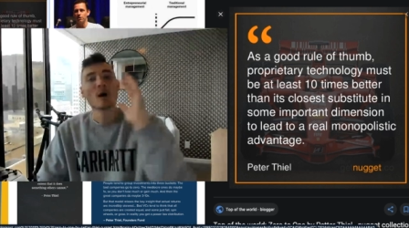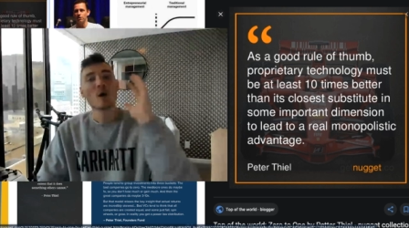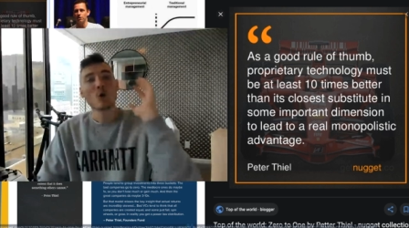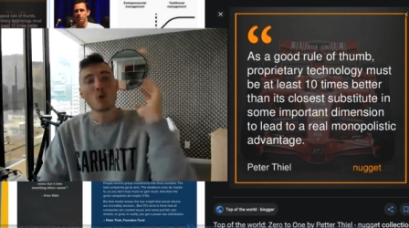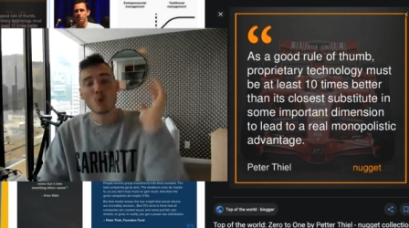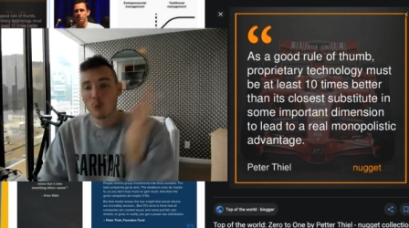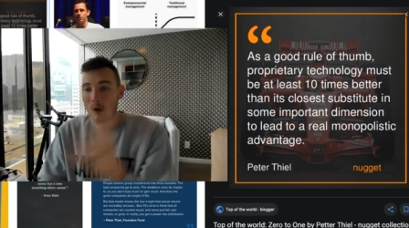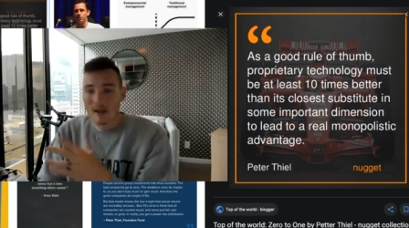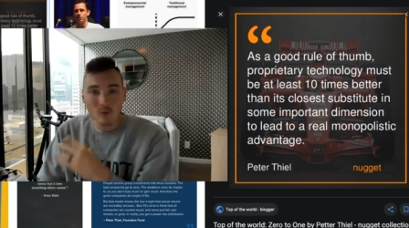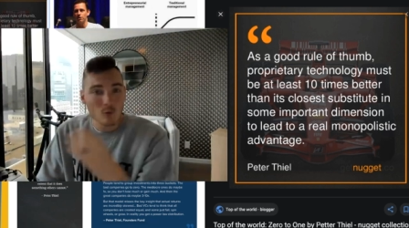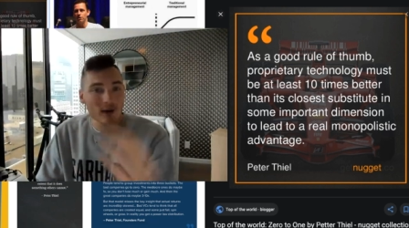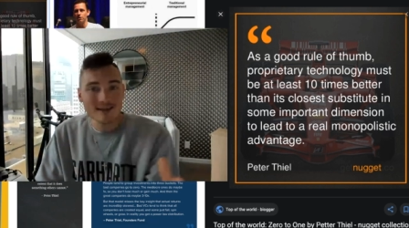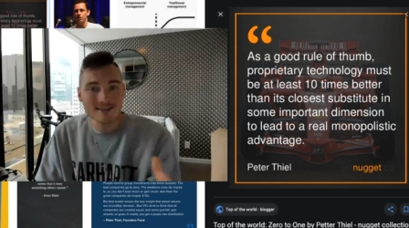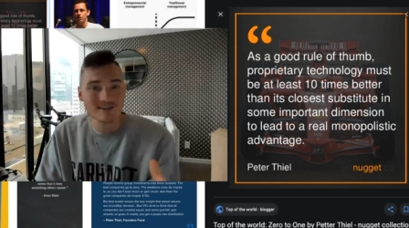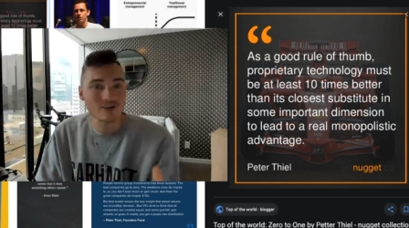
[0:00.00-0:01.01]
when
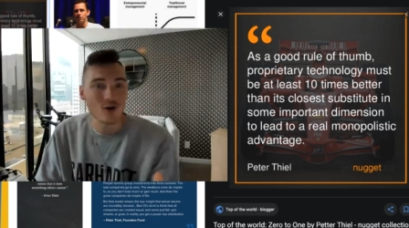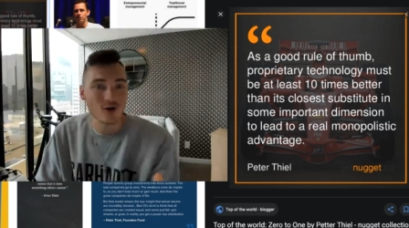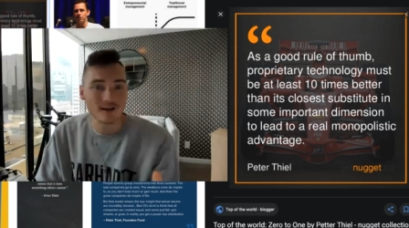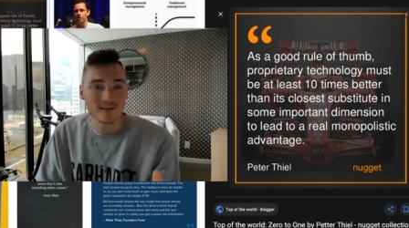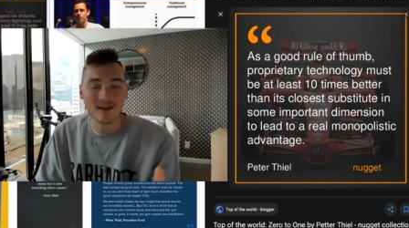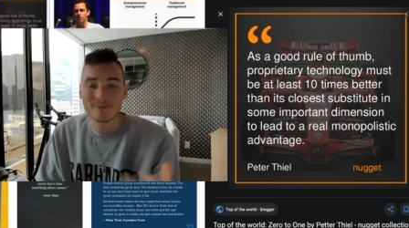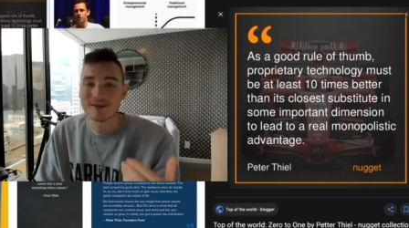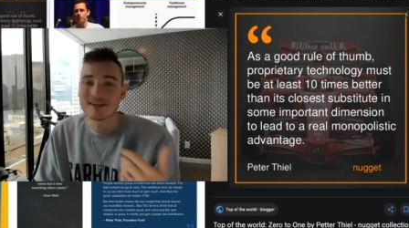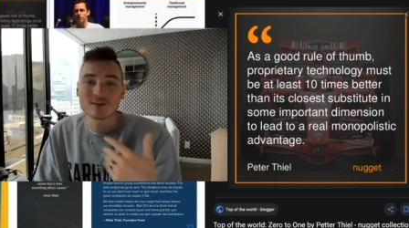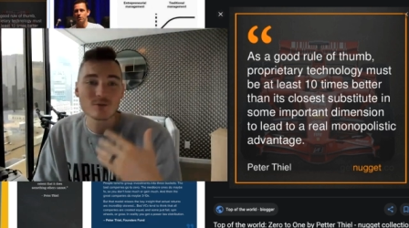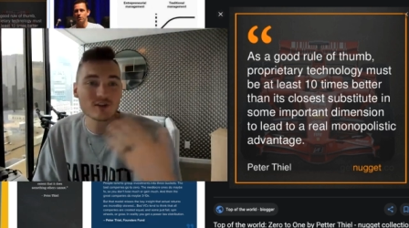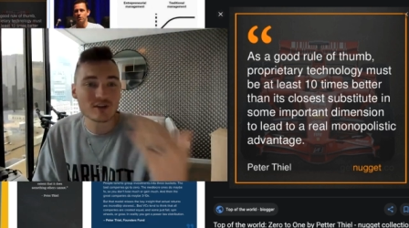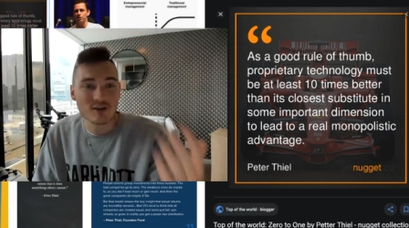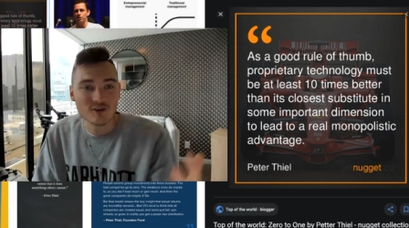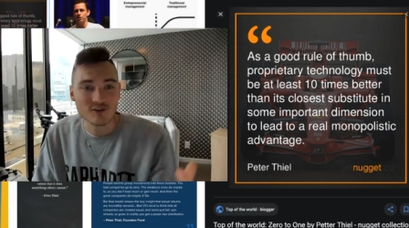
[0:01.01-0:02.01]
we started, I mean, this
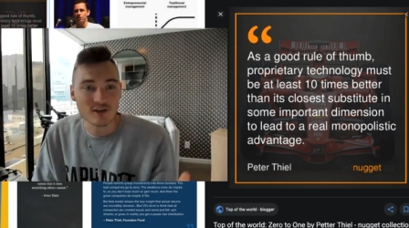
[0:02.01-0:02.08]
was years and